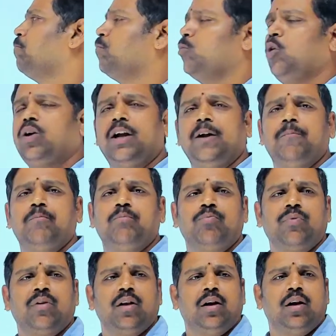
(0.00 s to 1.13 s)
Okay.
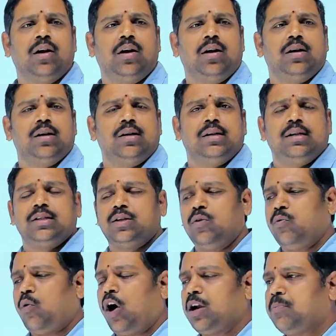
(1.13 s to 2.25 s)
So
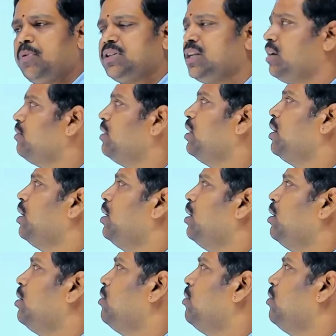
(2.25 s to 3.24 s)
what percent of the